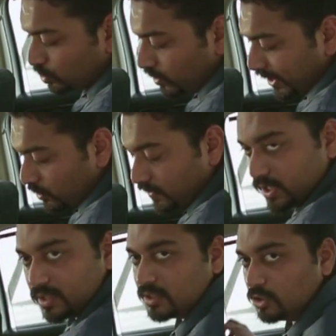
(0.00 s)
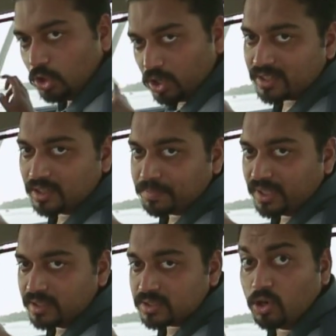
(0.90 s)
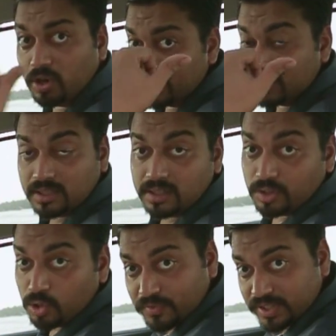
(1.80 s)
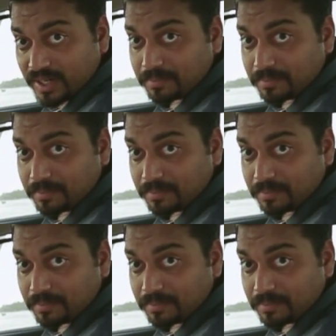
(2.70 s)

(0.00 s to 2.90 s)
only over here, not in the pillars or in the third row for that